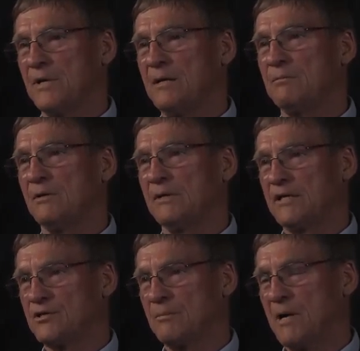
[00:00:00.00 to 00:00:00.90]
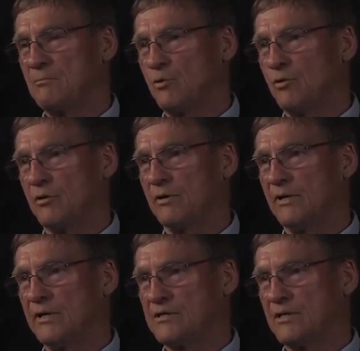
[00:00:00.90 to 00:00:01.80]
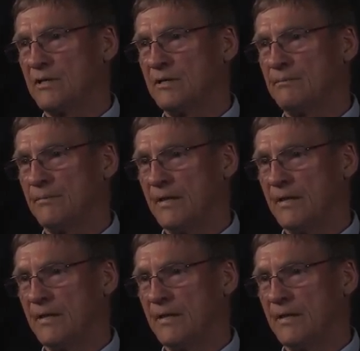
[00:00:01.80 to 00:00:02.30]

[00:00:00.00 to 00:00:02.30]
people that's on my board is a